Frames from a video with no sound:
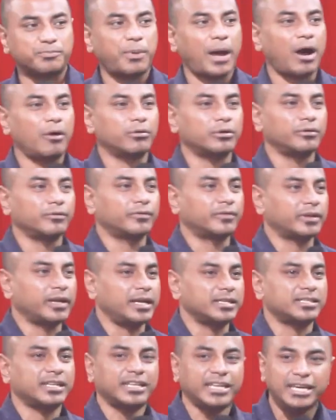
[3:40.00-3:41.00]
power of
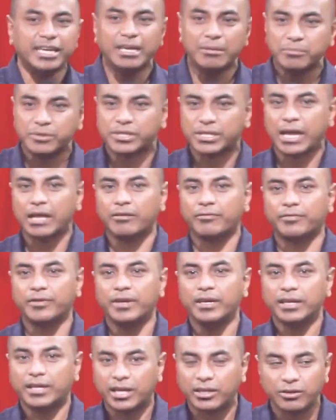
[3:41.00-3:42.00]
grace that he himself
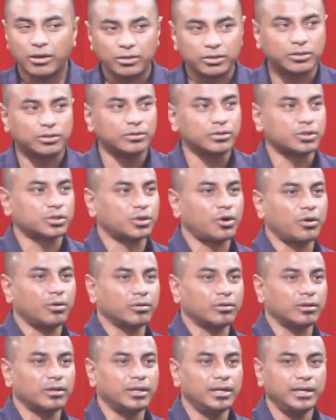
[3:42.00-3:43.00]
cannot
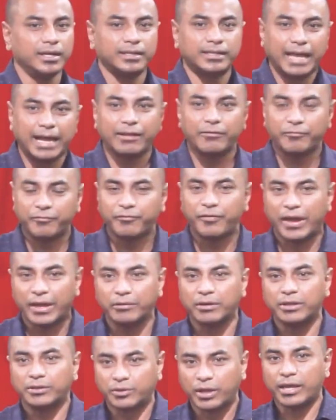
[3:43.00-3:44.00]
control, that
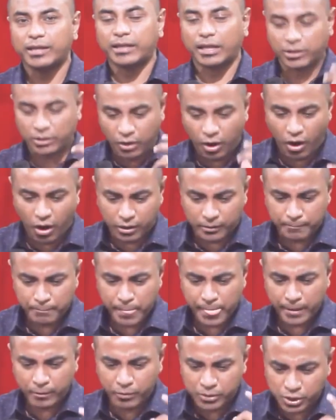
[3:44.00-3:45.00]
very thing that God
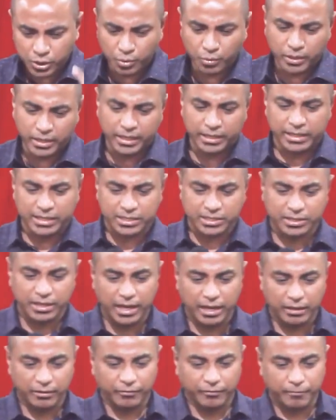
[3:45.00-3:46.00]
was doing in his
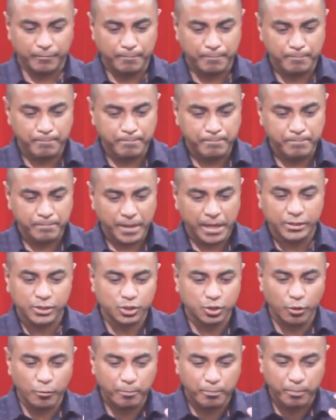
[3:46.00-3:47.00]
life. And
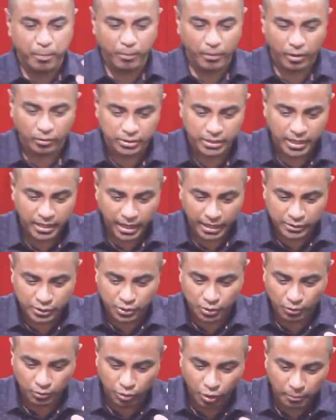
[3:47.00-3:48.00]
so
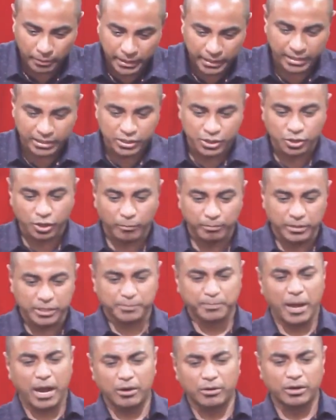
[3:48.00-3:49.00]
nobody can stop this
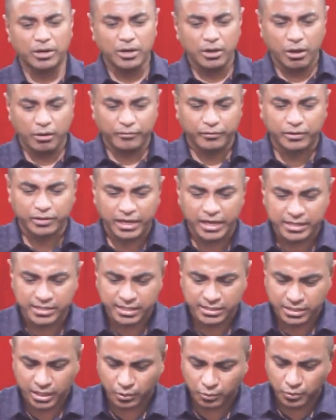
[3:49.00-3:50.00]
power of grace
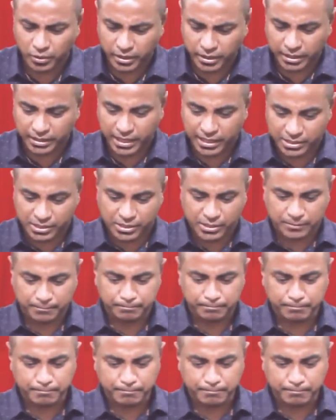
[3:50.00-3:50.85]
that's at work in us.